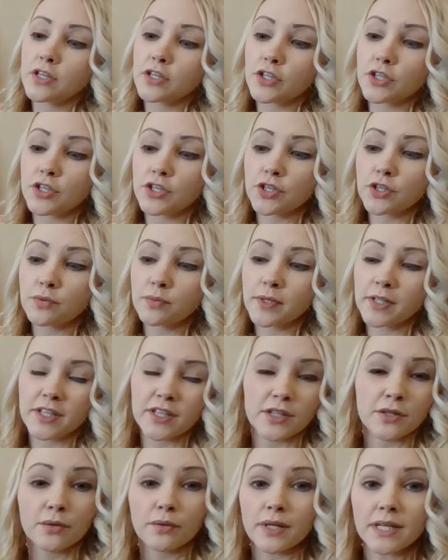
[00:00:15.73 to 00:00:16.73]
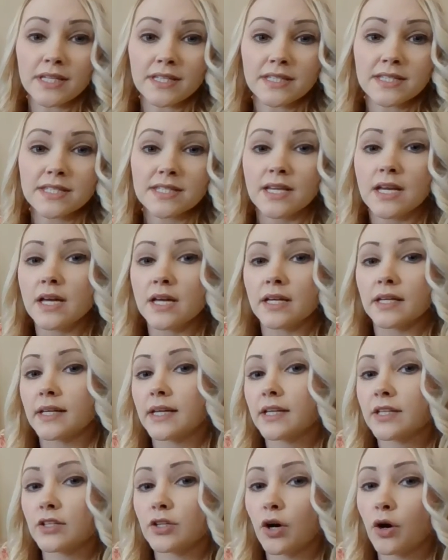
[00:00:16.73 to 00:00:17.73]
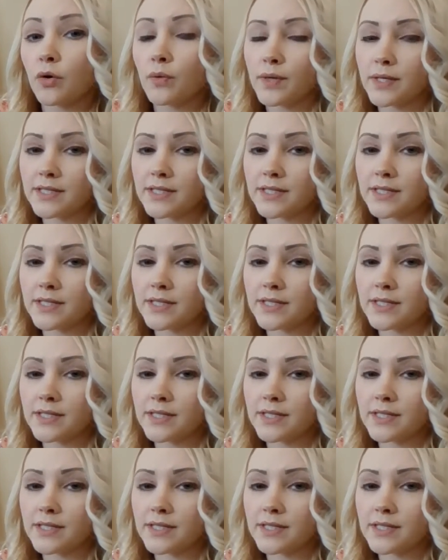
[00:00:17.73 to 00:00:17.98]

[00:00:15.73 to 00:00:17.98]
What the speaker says: cubic units can go